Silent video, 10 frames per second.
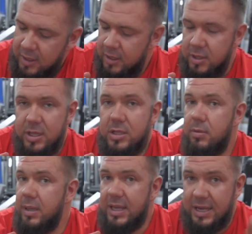You need to
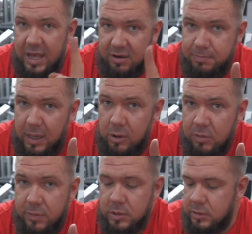be enough
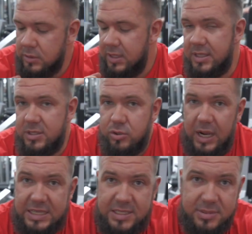powerful in the
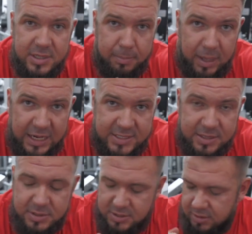triceps and the
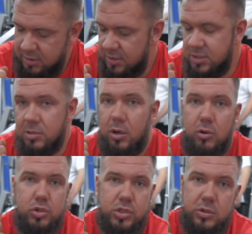biceps, so
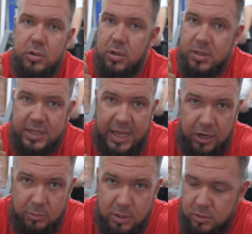also on the
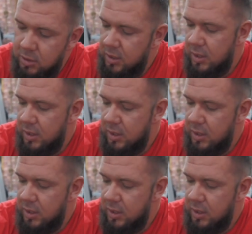elbow,